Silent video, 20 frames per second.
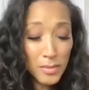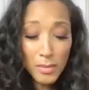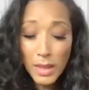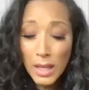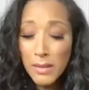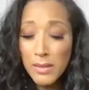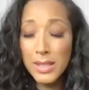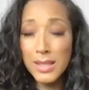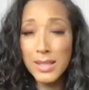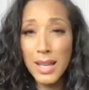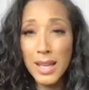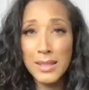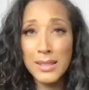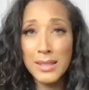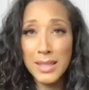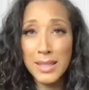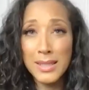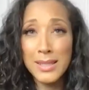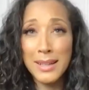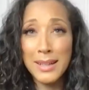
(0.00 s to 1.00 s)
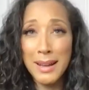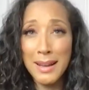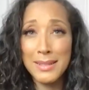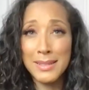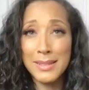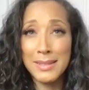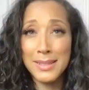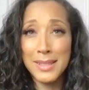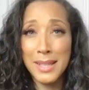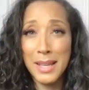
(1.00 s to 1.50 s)
the second season kind
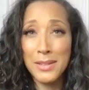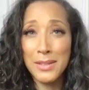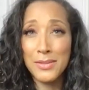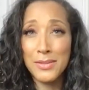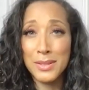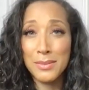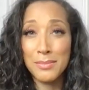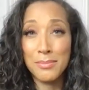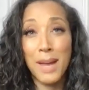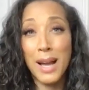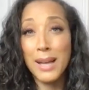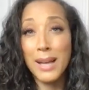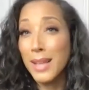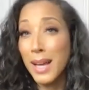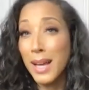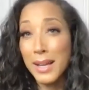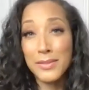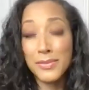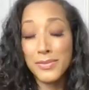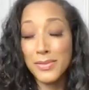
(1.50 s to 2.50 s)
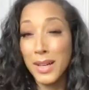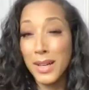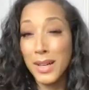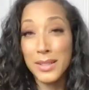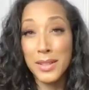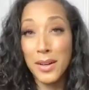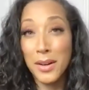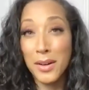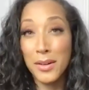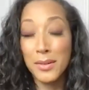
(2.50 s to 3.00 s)
of saved my life, I
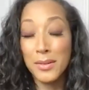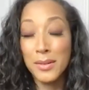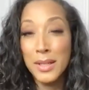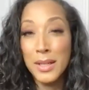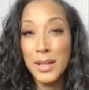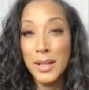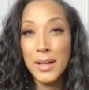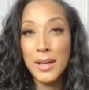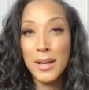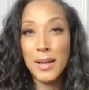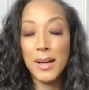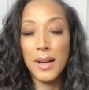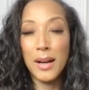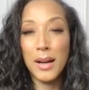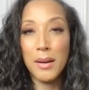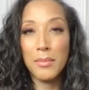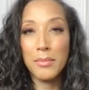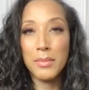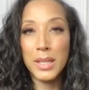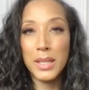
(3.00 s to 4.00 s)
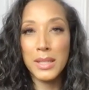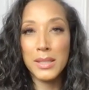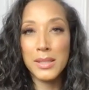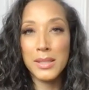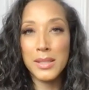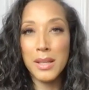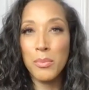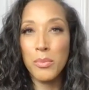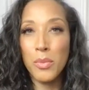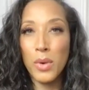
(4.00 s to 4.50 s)
know, um, in
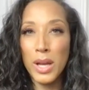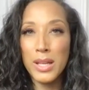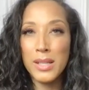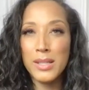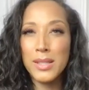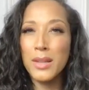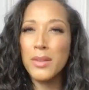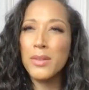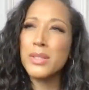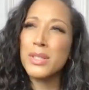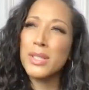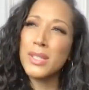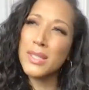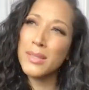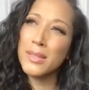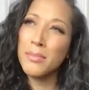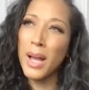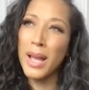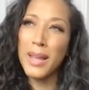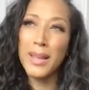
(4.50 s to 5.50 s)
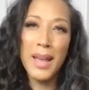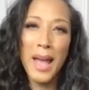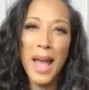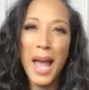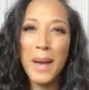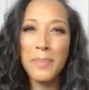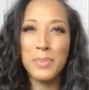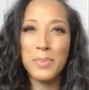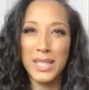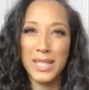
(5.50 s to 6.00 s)
some ways, or just my
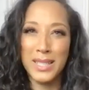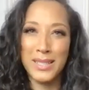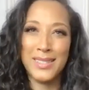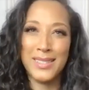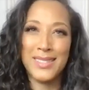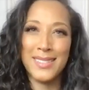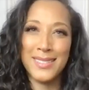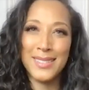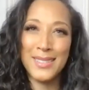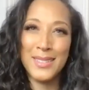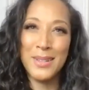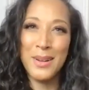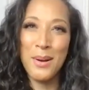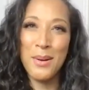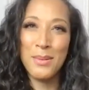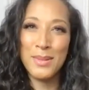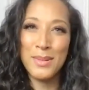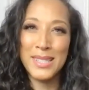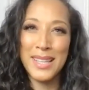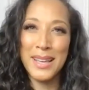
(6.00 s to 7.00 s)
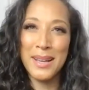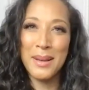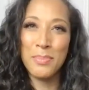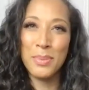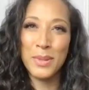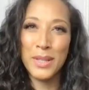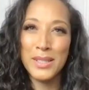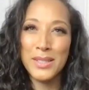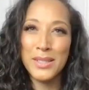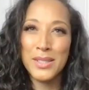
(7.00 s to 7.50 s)
happiness. You know, it was like a
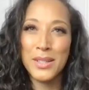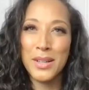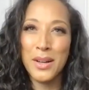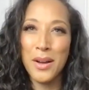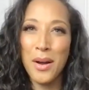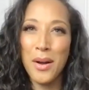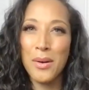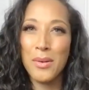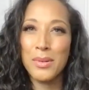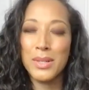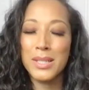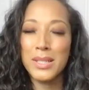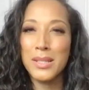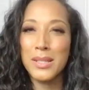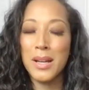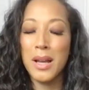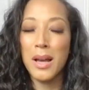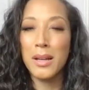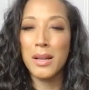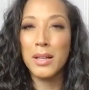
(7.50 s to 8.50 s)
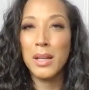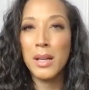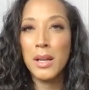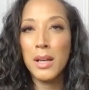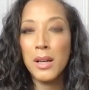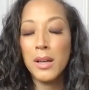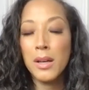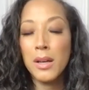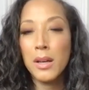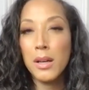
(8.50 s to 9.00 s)
place to go and to not
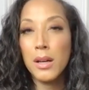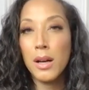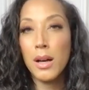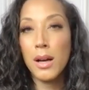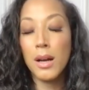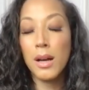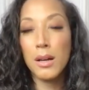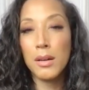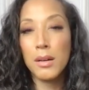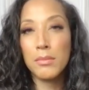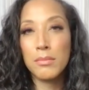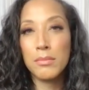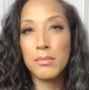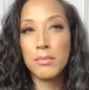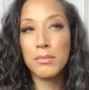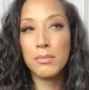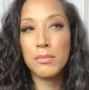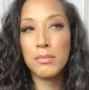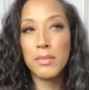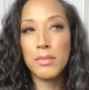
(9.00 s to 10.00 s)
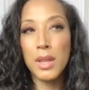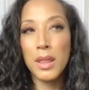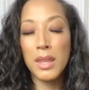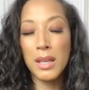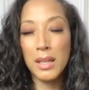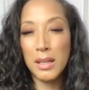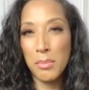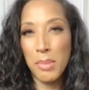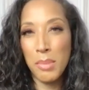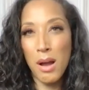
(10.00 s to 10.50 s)
um,
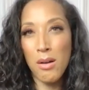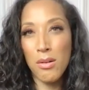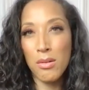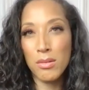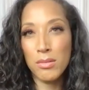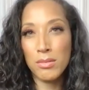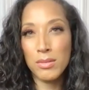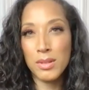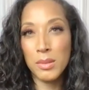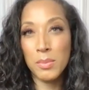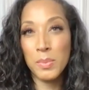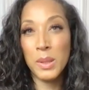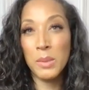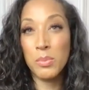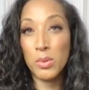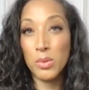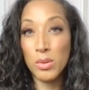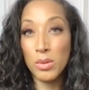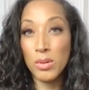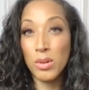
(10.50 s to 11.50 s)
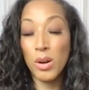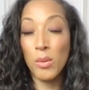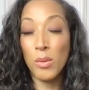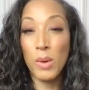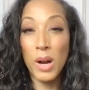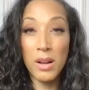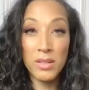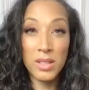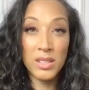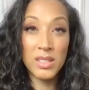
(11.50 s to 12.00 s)
think about the people
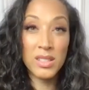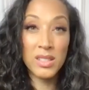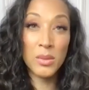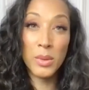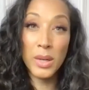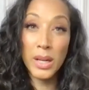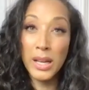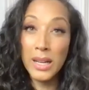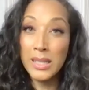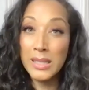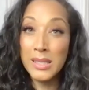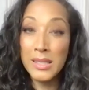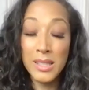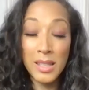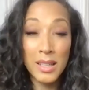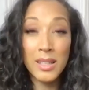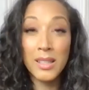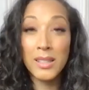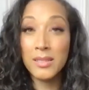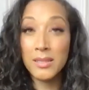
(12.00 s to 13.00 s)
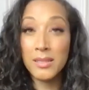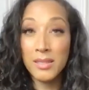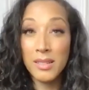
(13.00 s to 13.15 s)
around us who were getting sick and